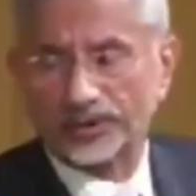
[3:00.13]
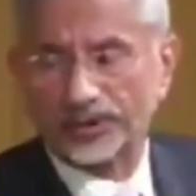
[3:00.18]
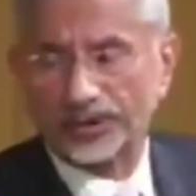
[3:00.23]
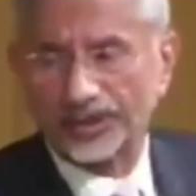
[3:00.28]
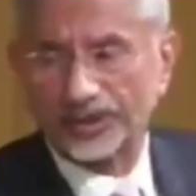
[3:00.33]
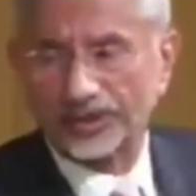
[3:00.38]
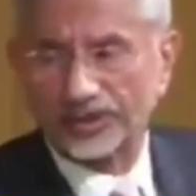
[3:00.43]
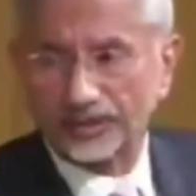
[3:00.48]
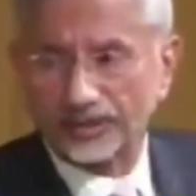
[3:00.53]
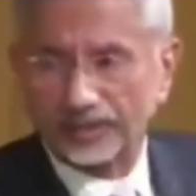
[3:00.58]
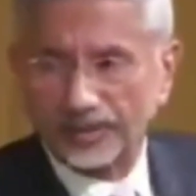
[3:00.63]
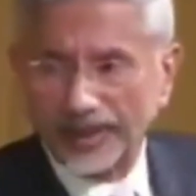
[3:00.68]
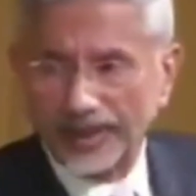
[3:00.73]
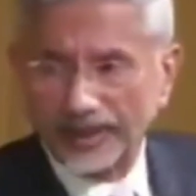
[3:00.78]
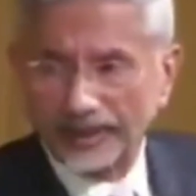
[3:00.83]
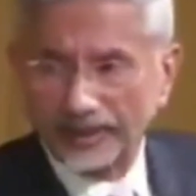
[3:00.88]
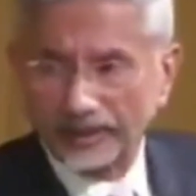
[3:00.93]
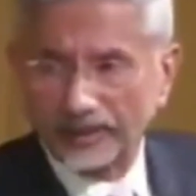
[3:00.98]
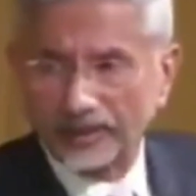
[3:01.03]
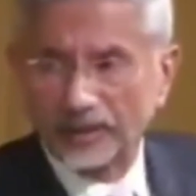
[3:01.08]
created a
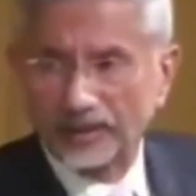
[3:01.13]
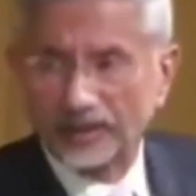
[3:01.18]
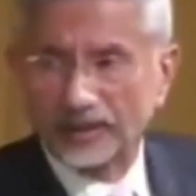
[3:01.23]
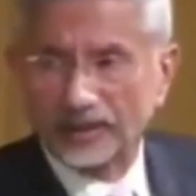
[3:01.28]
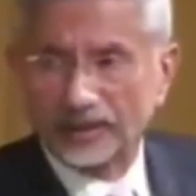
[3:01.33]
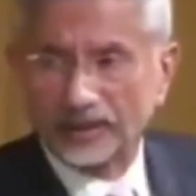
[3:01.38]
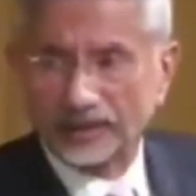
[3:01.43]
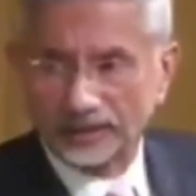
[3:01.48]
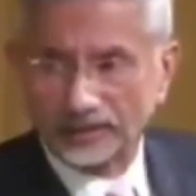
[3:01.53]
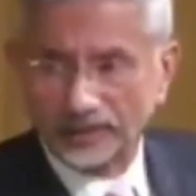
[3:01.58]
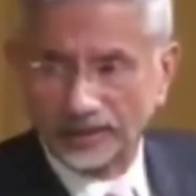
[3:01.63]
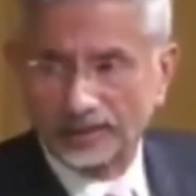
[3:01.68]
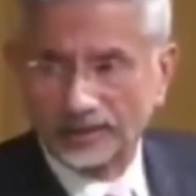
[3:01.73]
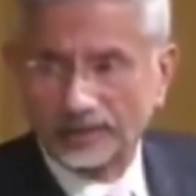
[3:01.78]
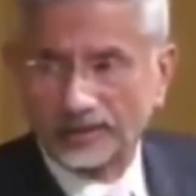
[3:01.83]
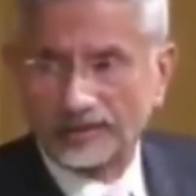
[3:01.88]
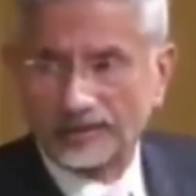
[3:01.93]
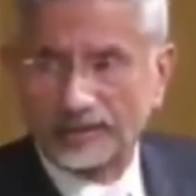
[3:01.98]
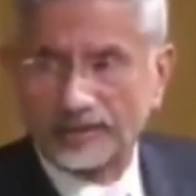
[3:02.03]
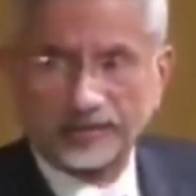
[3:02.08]
bank, the
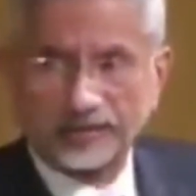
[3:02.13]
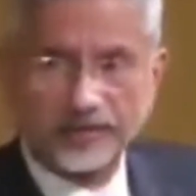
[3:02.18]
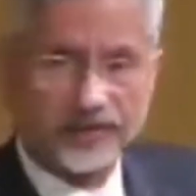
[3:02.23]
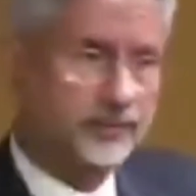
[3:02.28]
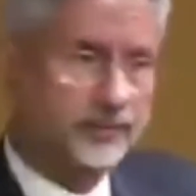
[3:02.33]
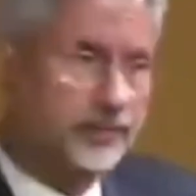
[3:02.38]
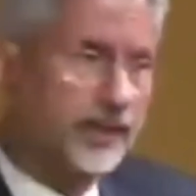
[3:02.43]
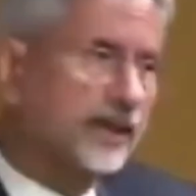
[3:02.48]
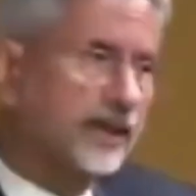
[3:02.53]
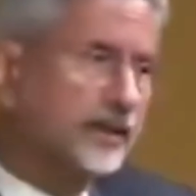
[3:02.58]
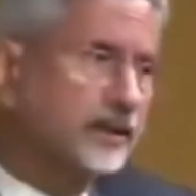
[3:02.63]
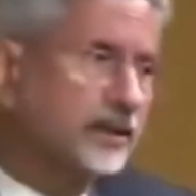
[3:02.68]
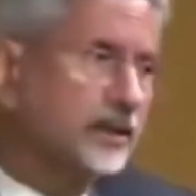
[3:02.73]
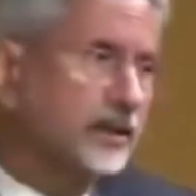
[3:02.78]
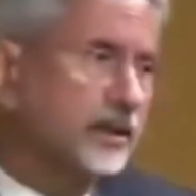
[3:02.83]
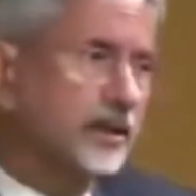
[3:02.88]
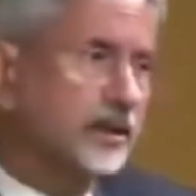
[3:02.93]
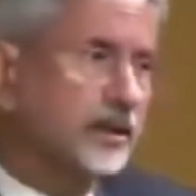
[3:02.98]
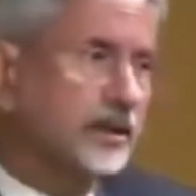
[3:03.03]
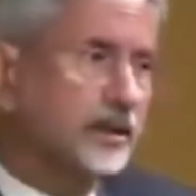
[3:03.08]
New Development Bank.
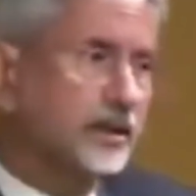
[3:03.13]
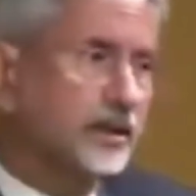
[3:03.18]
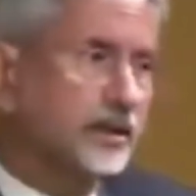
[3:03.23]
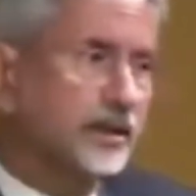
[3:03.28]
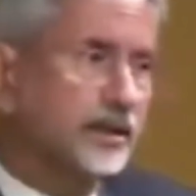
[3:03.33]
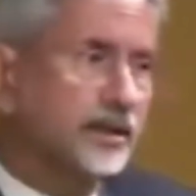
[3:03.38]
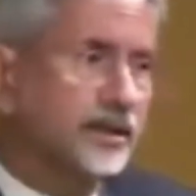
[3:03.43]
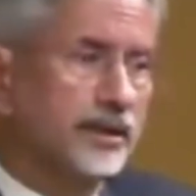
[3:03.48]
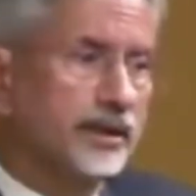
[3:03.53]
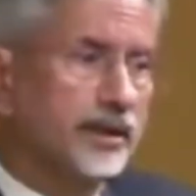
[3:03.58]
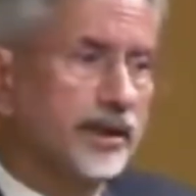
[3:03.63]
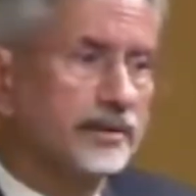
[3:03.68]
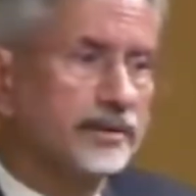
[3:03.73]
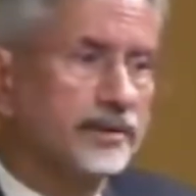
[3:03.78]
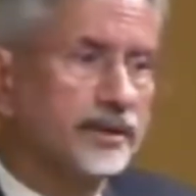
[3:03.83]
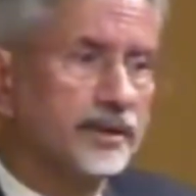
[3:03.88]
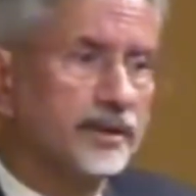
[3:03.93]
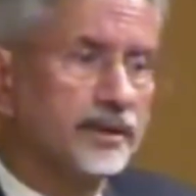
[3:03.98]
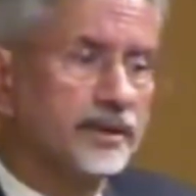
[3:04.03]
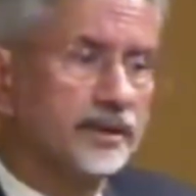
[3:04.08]
I
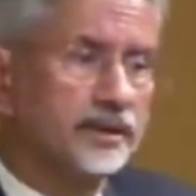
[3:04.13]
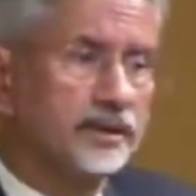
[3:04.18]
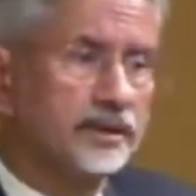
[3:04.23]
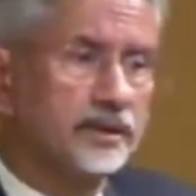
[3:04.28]
think